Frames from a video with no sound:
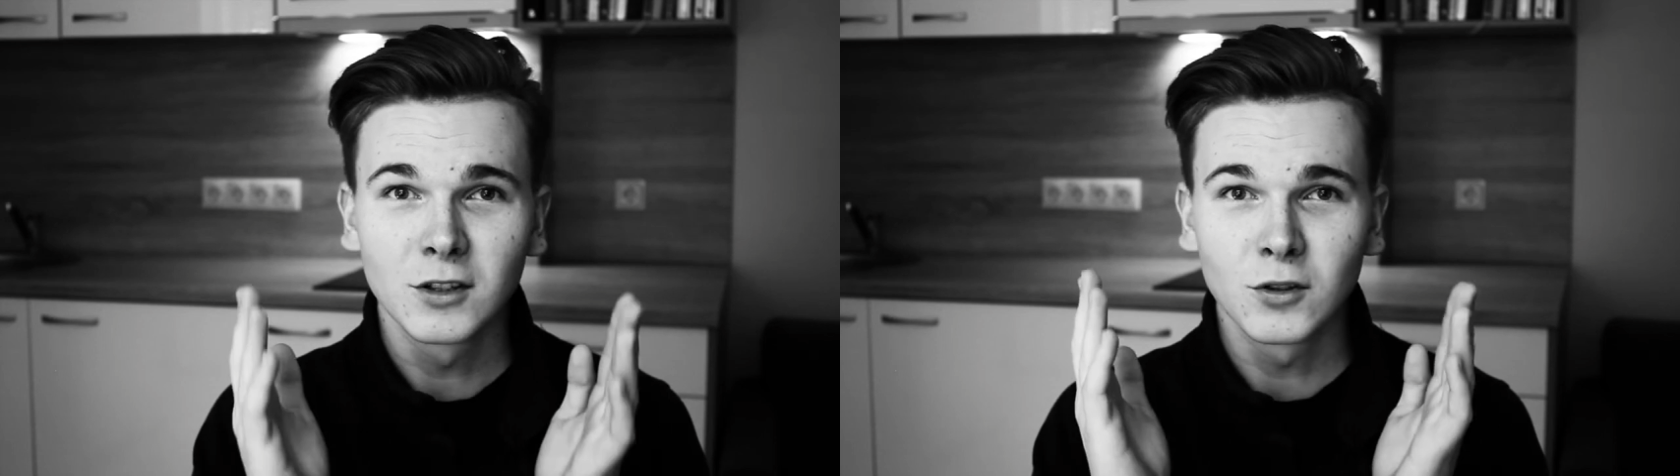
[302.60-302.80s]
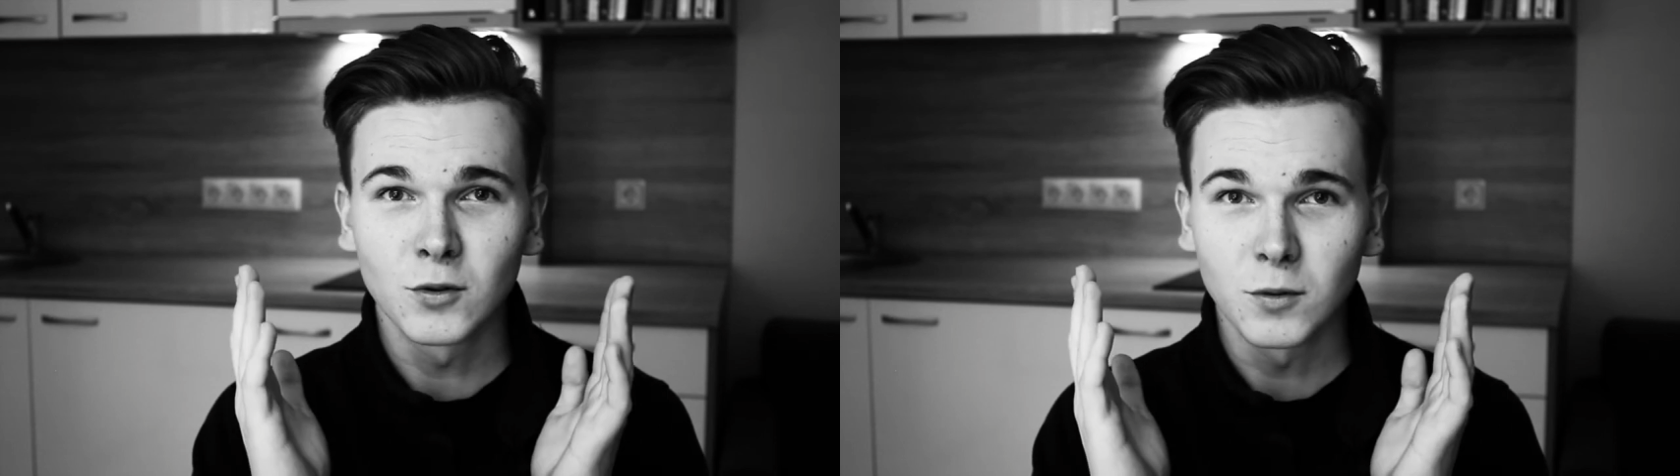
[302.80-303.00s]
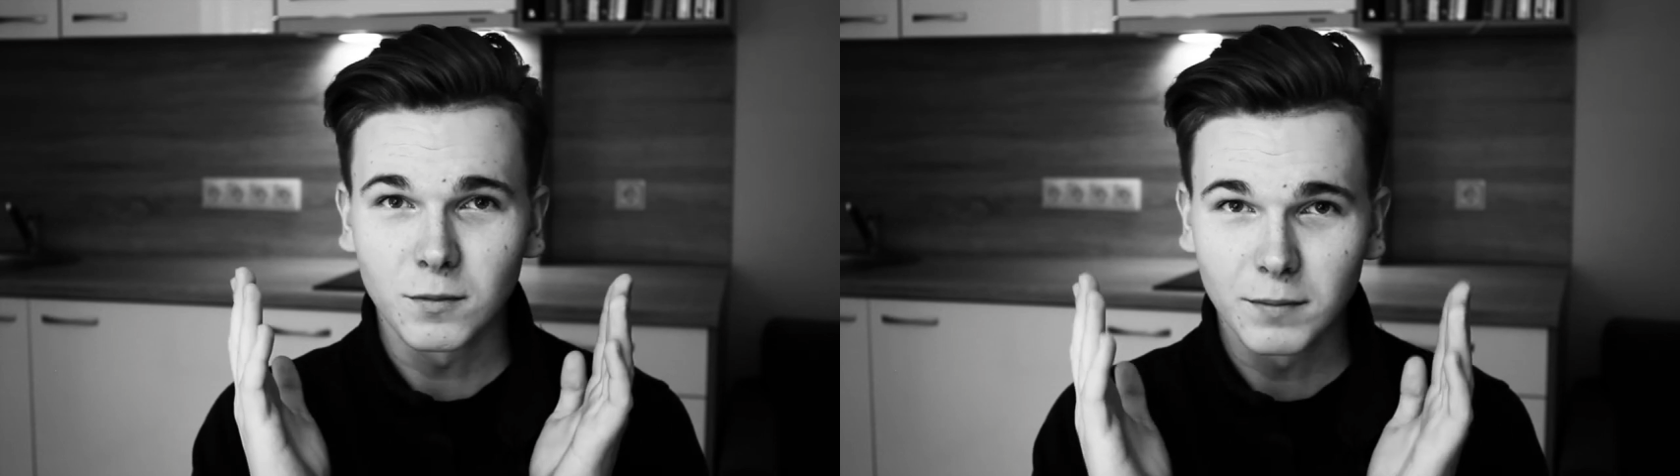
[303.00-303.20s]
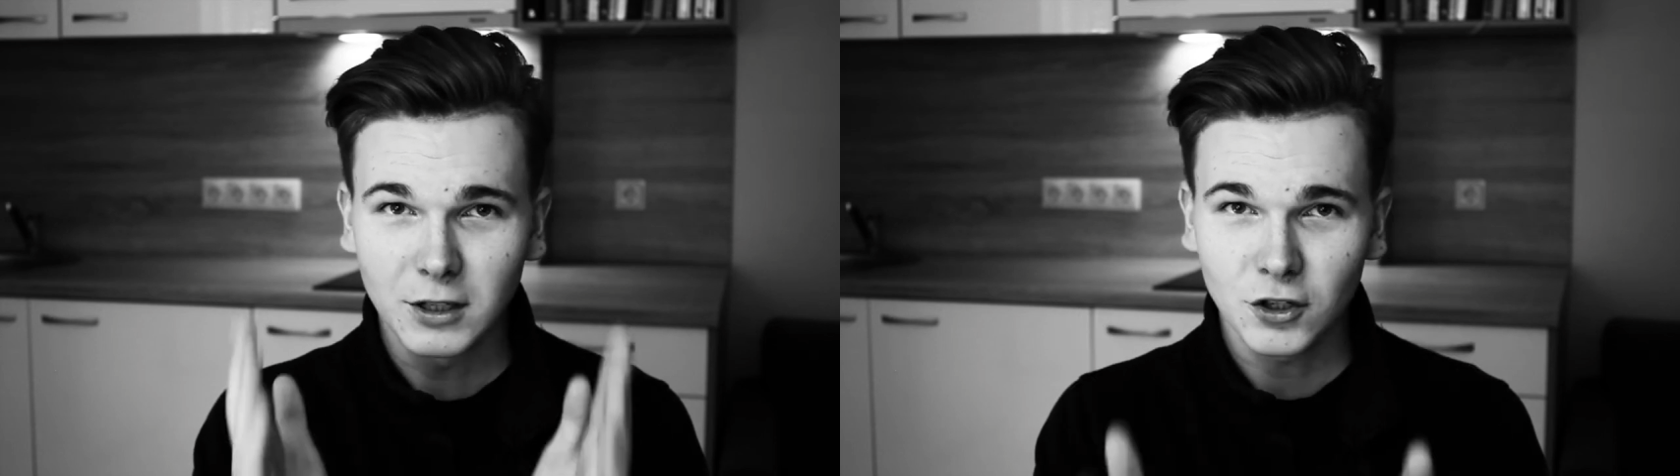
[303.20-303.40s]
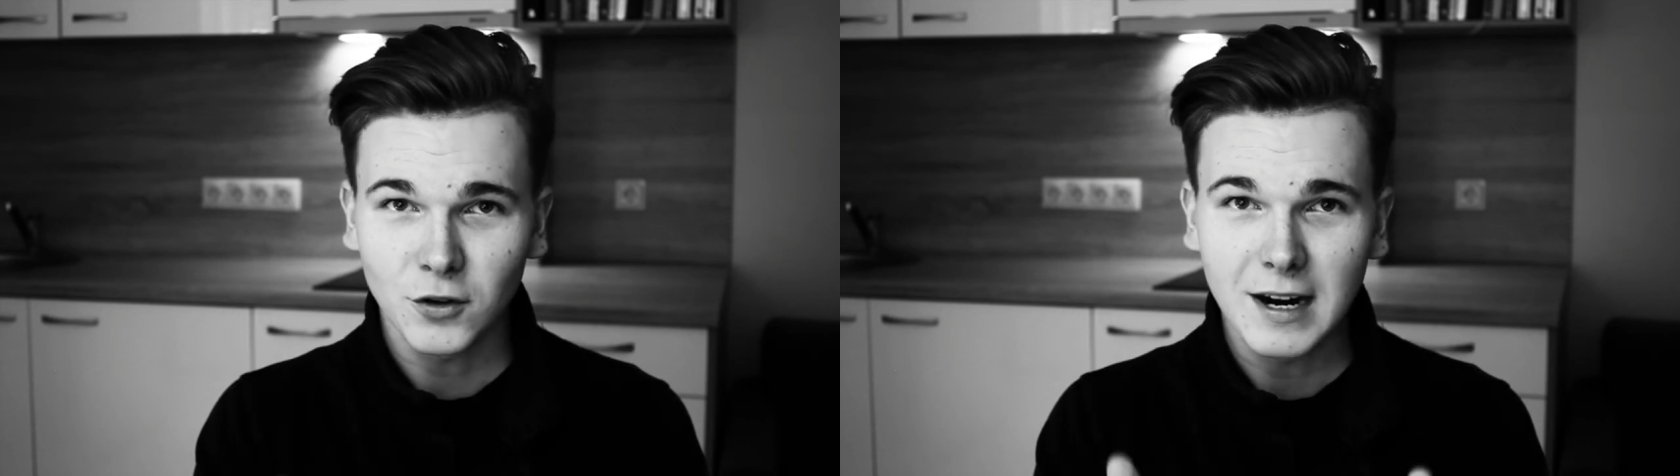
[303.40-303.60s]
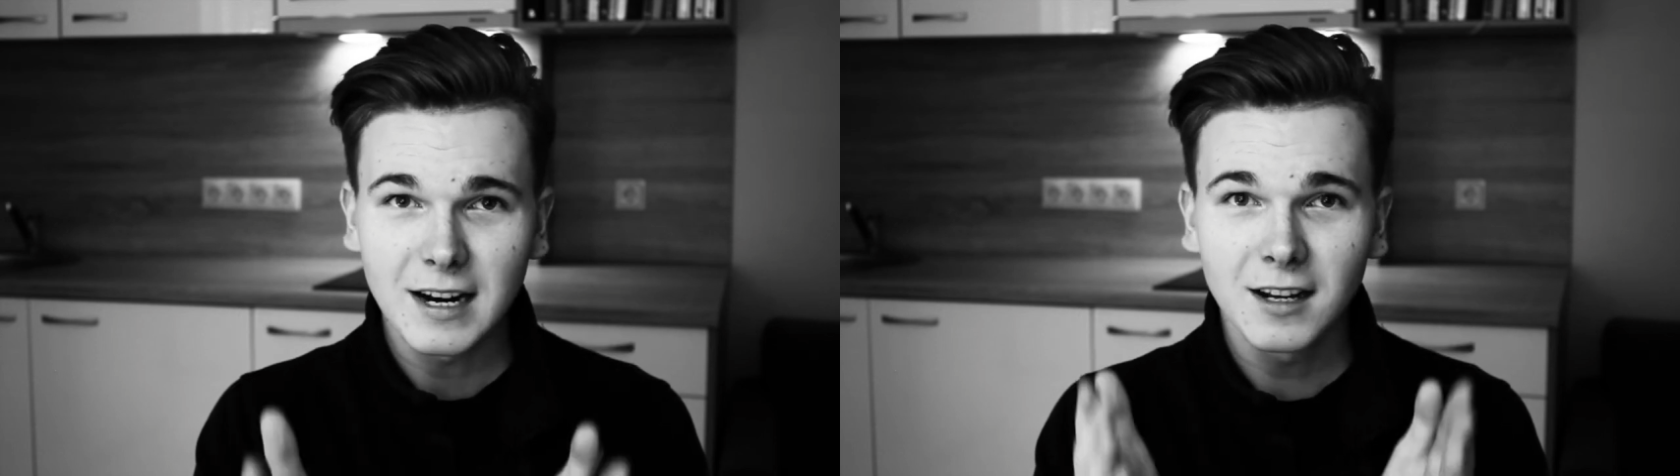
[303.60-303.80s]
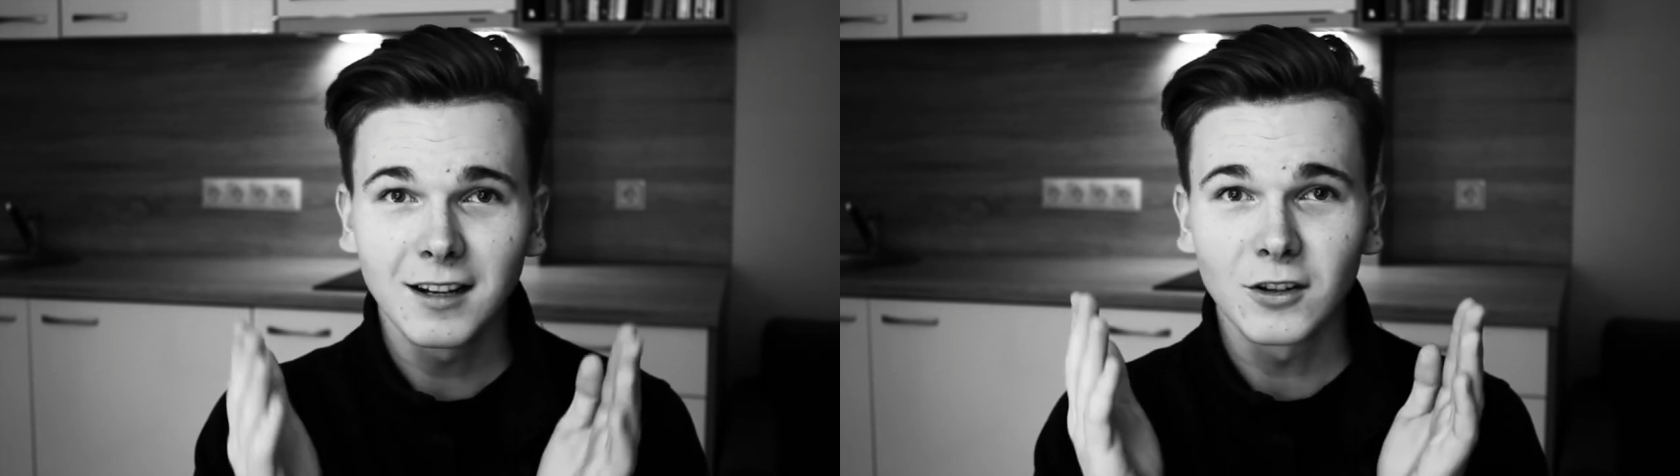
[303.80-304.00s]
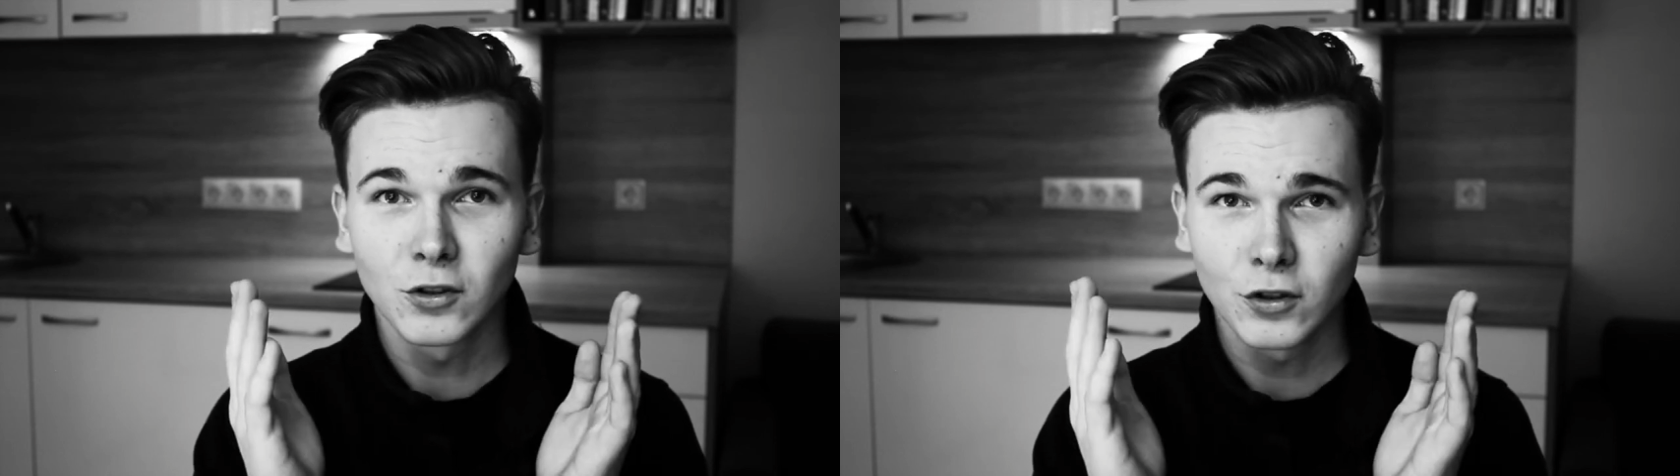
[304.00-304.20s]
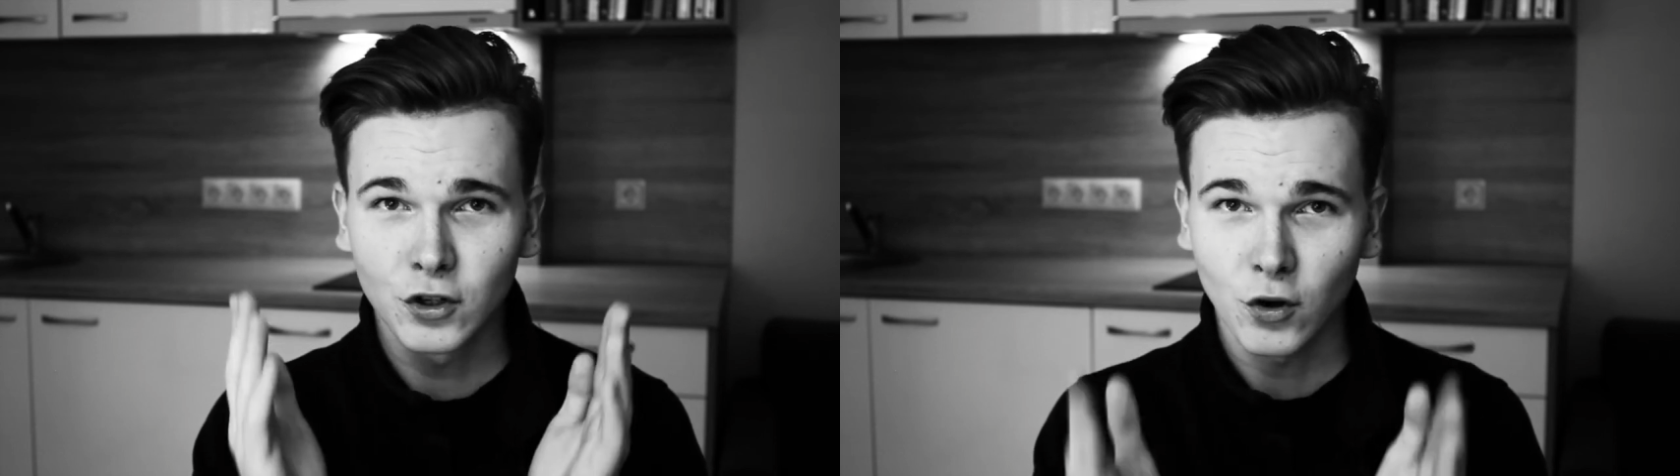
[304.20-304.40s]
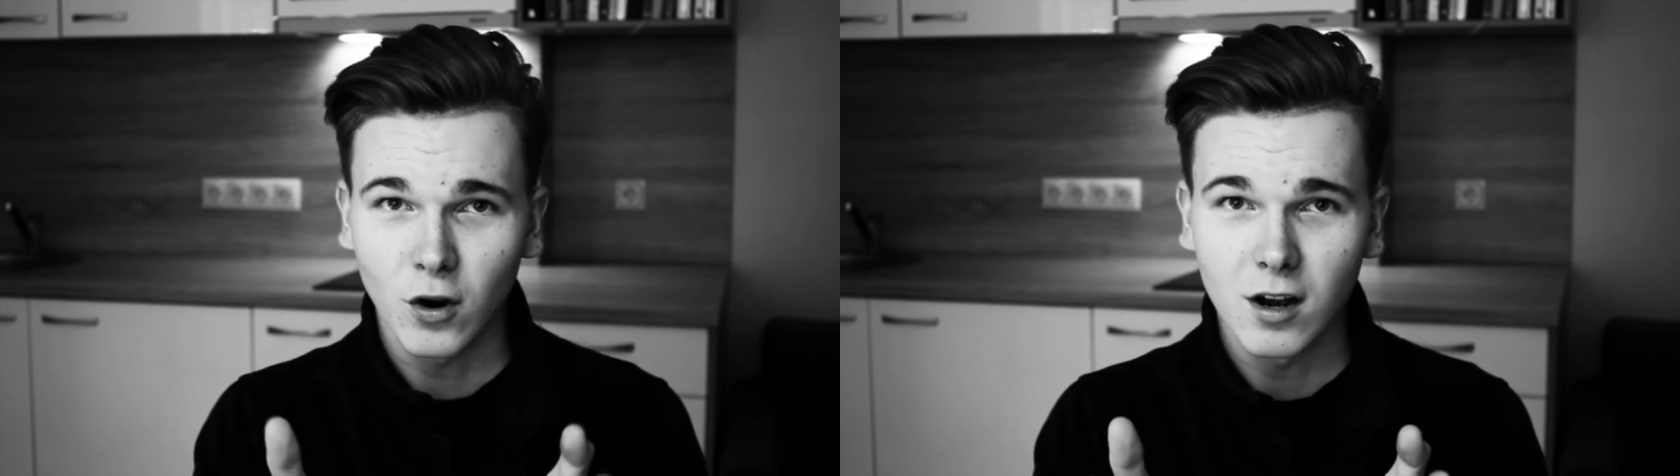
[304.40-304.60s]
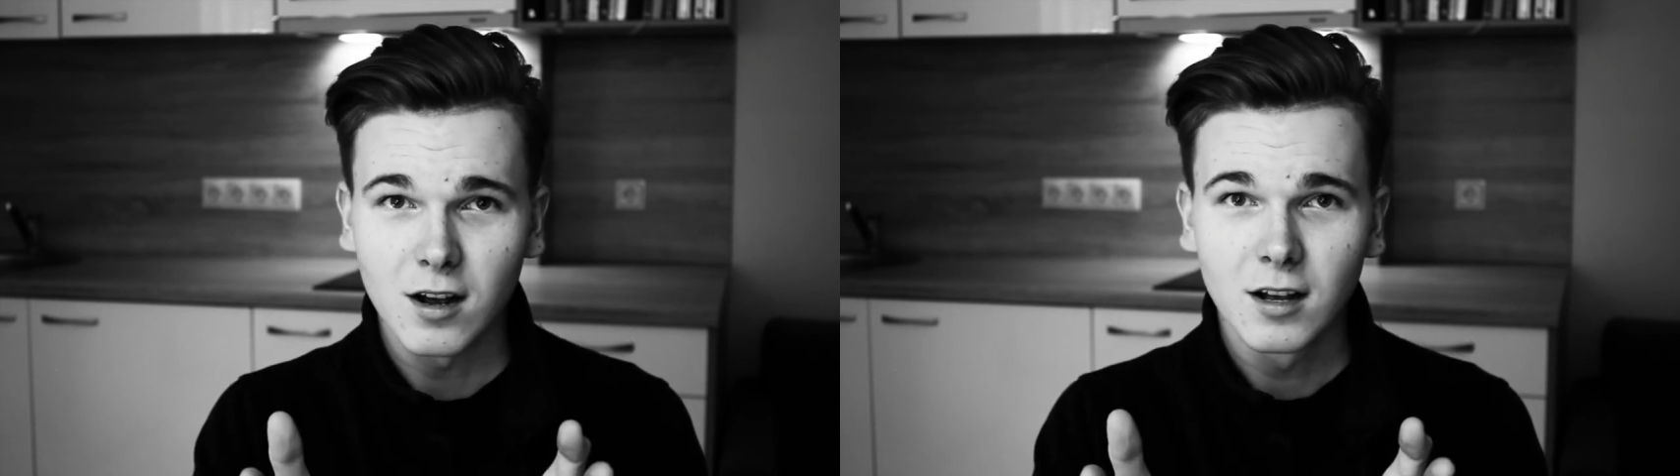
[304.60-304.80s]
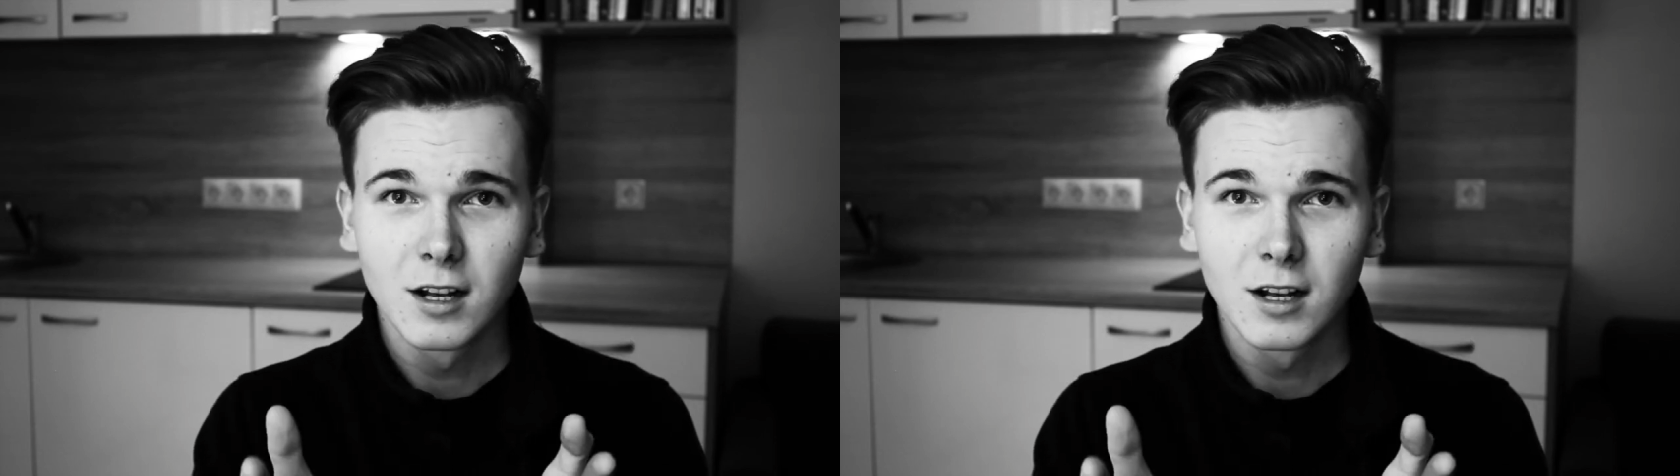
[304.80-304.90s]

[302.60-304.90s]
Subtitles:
to be training your jaw